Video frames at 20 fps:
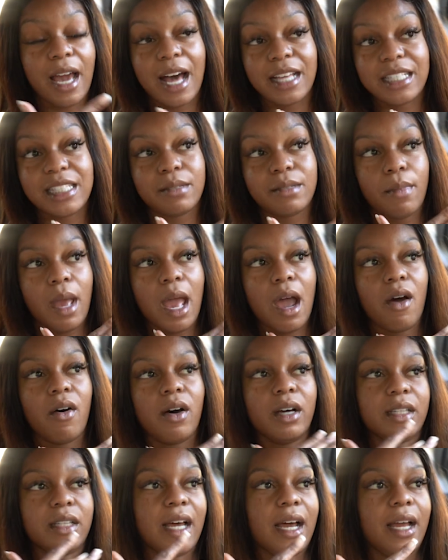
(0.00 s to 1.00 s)
I
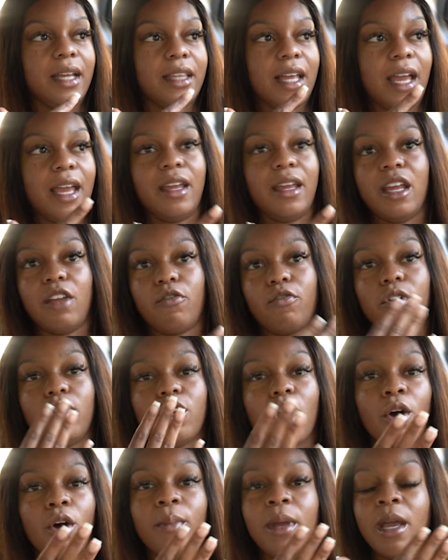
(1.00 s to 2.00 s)
smile a lot. Like, if you
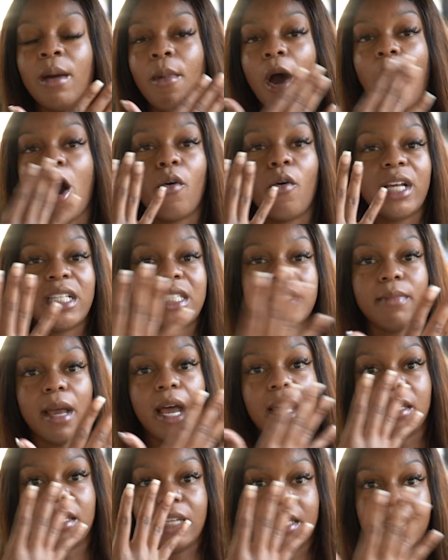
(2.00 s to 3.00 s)
know me, I'm always
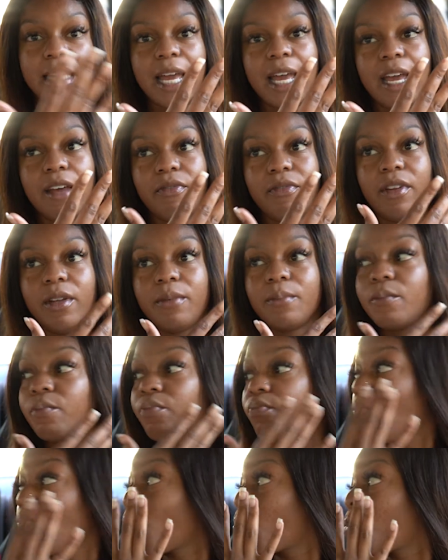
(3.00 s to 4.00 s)
smiling and
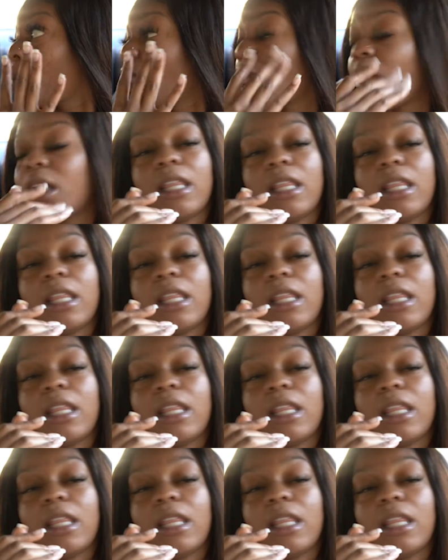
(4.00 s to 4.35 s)
laughing.